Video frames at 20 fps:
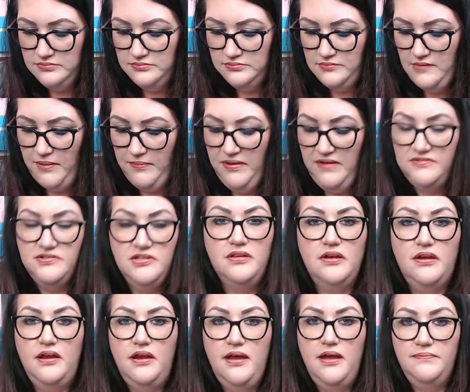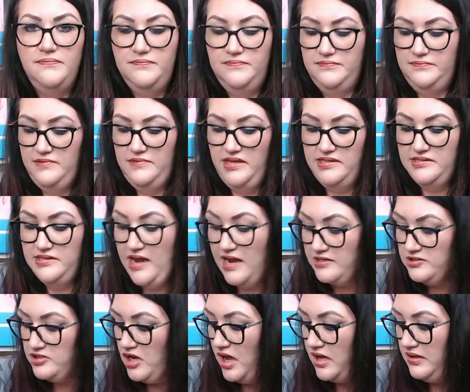I'm gonna have to look it up. It's not
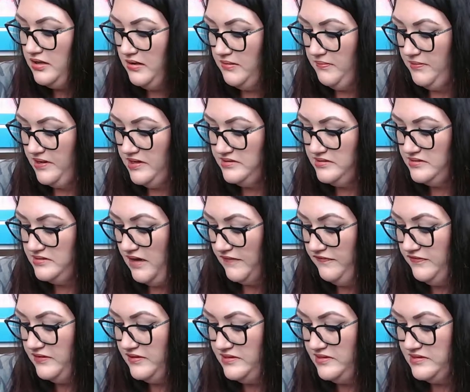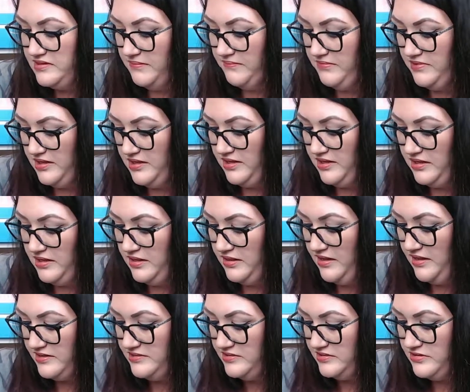chocolate, but it's definitely something.
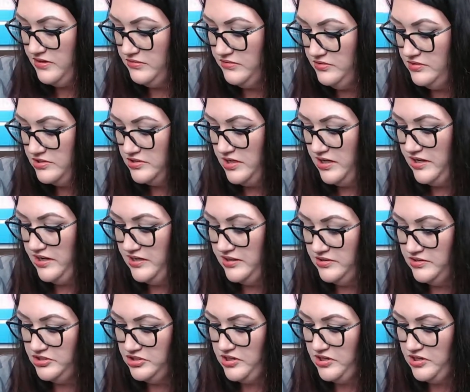That's so strange.